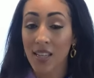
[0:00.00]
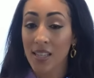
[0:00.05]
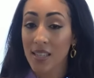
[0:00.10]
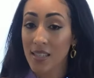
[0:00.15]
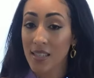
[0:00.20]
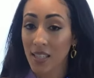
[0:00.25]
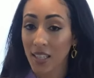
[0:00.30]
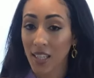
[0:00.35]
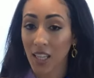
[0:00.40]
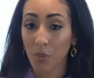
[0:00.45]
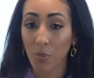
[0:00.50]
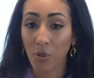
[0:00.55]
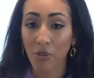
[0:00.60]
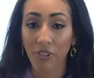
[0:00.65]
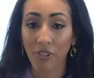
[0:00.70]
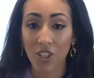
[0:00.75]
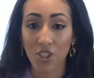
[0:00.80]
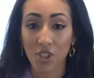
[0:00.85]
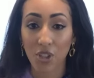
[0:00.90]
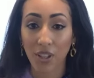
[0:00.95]
Seeking
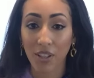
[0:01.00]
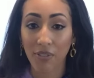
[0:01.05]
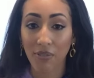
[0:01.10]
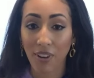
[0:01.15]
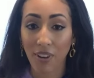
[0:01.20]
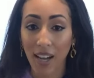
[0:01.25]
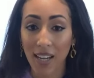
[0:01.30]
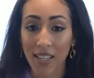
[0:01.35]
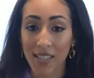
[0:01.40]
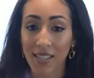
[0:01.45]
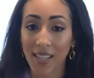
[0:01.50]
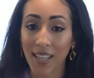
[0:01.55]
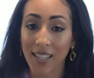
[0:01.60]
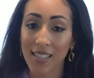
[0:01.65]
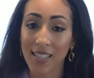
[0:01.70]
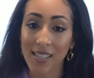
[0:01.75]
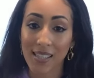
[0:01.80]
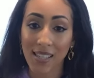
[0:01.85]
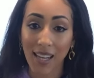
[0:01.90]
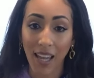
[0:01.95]
professional advice and
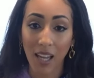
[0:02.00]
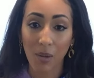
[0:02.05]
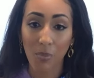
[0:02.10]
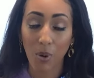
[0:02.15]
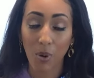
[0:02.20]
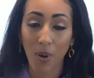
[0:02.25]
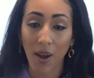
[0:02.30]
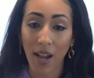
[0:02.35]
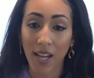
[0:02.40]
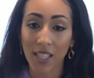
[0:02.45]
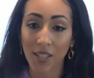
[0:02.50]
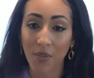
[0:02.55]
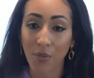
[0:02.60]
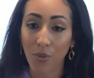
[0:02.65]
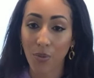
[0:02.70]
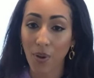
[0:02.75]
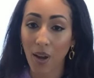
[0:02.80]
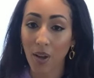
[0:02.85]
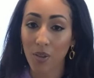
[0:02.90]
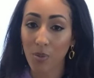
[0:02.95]
staying proactive
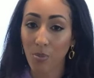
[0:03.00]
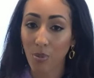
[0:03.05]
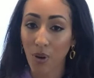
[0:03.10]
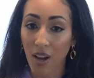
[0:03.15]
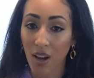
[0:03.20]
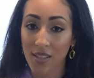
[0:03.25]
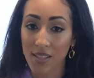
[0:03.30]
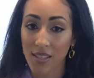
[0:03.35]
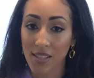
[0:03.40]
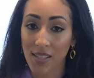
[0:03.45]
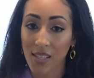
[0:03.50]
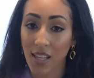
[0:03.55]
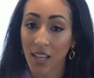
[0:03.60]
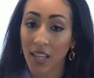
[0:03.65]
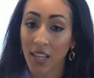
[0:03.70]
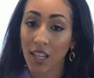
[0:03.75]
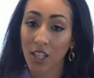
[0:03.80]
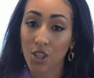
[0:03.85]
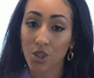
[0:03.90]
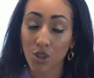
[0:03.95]
throughout the process
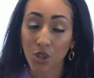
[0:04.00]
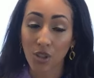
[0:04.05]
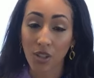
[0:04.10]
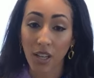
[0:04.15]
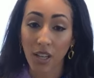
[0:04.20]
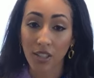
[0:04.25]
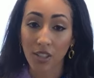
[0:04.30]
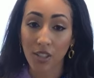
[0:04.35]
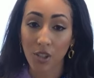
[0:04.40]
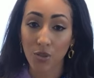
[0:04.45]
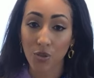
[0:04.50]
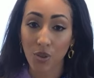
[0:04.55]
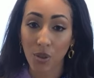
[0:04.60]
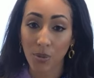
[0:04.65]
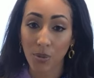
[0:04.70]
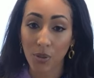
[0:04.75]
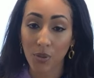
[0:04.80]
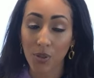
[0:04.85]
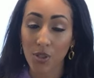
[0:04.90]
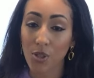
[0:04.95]
can
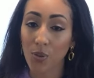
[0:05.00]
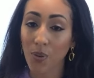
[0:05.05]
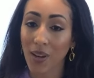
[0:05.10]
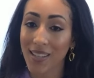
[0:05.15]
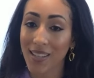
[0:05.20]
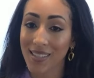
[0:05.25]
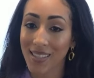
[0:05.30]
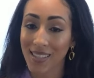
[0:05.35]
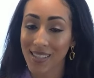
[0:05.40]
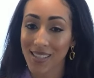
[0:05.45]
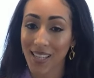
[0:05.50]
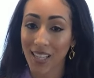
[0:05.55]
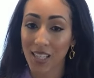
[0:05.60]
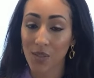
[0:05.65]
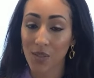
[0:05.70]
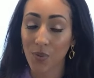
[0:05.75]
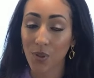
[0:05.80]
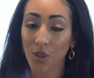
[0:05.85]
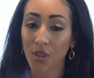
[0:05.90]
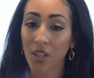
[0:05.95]
contribute to a
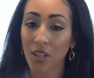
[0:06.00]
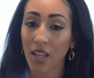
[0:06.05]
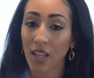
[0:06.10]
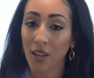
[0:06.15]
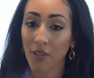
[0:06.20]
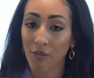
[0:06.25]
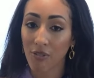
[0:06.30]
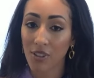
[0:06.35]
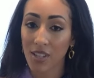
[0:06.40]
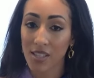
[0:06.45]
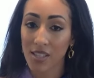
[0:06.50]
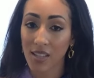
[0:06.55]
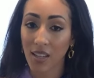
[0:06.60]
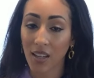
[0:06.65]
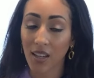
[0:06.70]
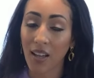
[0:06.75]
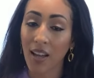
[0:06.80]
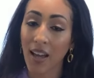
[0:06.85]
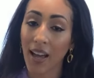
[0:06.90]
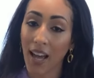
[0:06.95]
successful
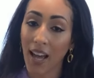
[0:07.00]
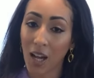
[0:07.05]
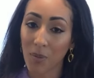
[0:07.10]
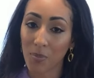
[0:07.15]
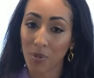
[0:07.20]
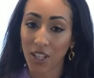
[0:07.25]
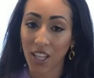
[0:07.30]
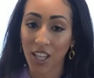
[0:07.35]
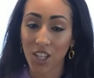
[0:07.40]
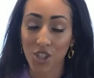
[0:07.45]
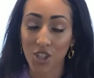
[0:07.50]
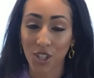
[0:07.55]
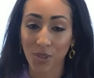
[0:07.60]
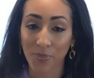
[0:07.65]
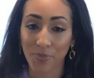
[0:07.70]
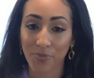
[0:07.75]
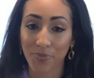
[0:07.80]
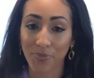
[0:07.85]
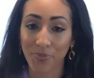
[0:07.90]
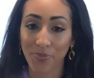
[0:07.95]
visa application.